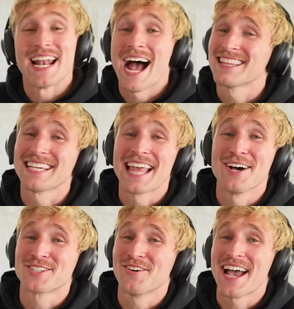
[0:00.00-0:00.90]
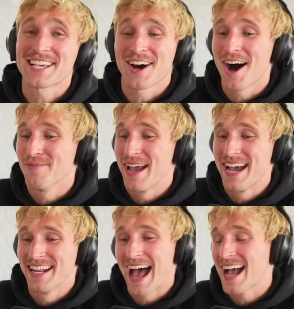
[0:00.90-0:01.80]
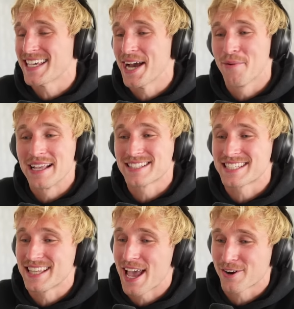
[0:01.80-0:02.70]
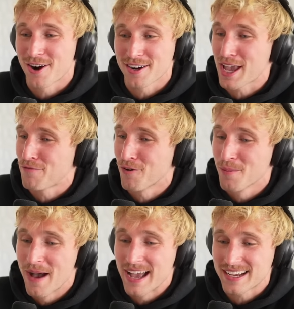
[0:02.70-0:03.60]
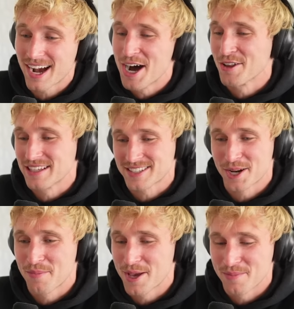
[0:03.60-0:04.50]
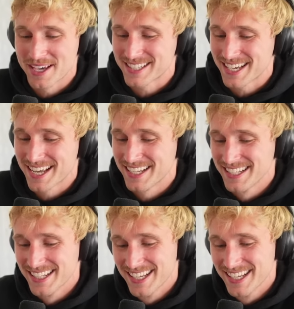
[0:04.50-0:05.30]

I think that was the right call, man. I can't wait to see that Gronk at fullback. Oh, that's going to make me excited.